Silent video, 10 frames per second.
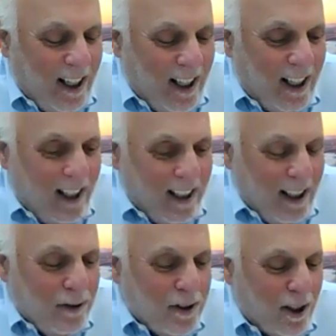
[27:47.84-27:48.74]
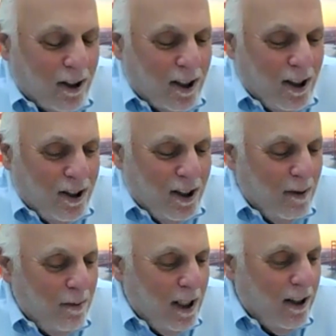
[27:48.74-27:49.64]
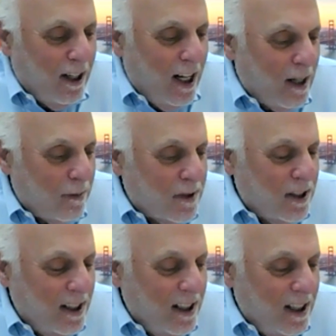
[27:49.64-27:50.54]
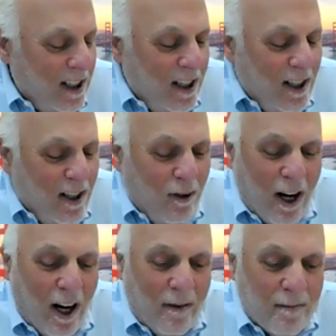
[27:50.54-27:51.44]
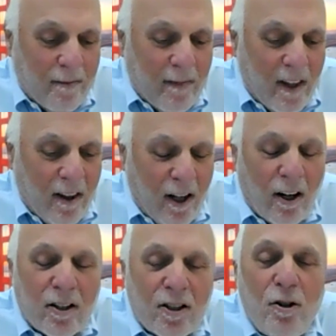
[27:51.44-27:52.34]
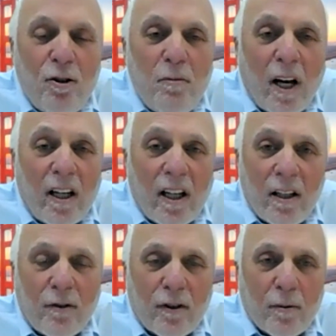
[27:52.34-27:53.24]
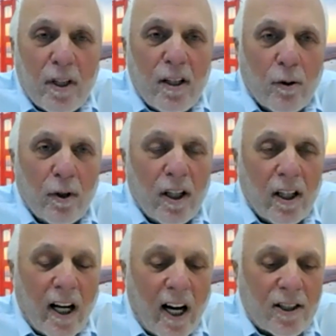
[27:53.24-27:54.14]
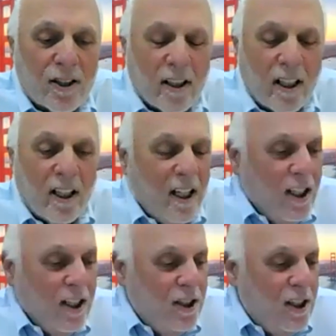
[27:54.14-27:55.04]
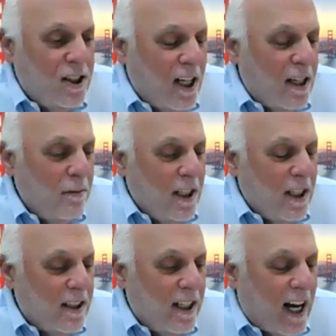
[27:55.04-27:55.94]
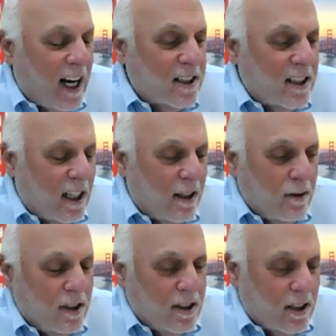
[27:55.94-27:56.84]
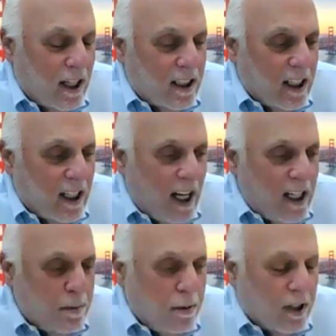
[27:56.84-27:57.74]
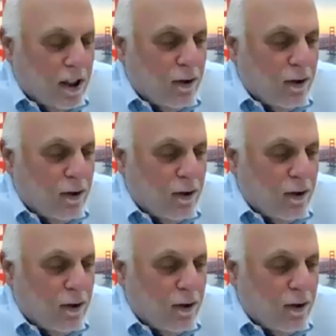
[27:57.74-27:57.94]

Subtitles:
And if so, could you give me their names? Well, there are too many for me to read, actually. She sent me a text that was like the Gettysburg